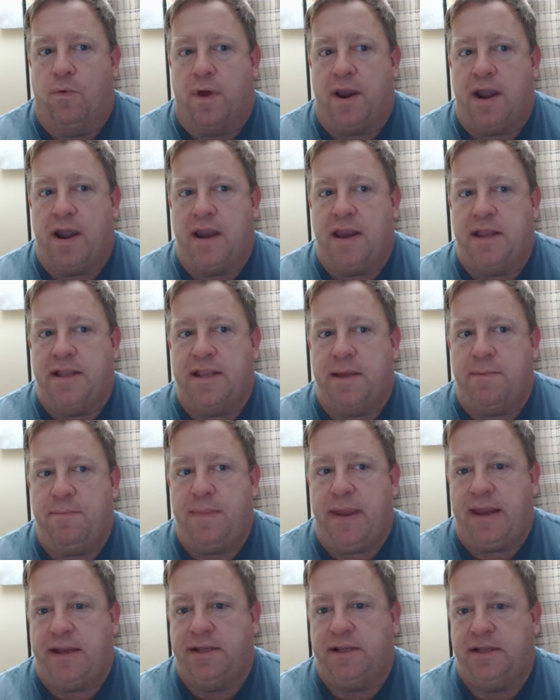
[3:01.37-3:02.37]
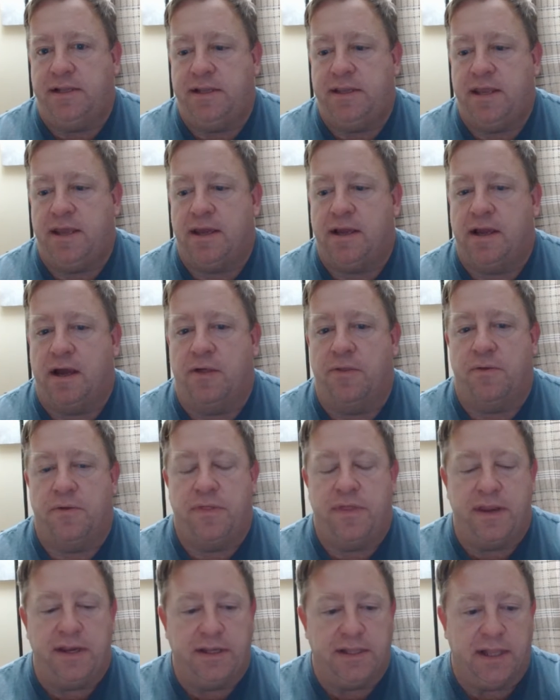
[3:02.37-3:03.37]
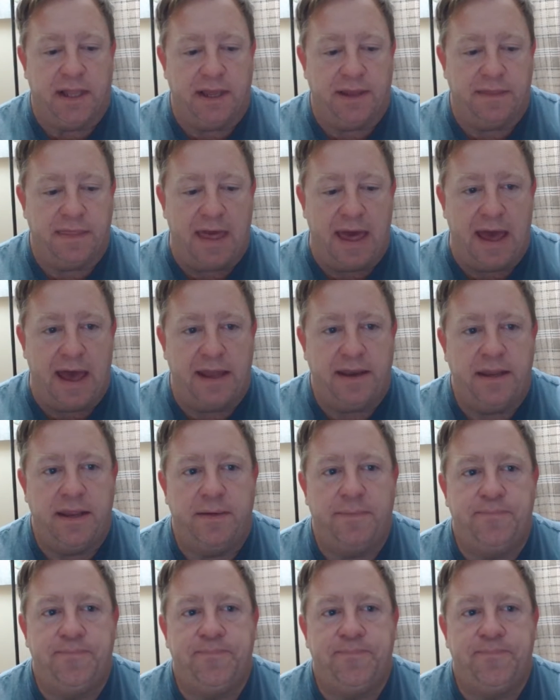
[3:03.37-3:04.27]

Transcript: it is that makes us tick, other things like that,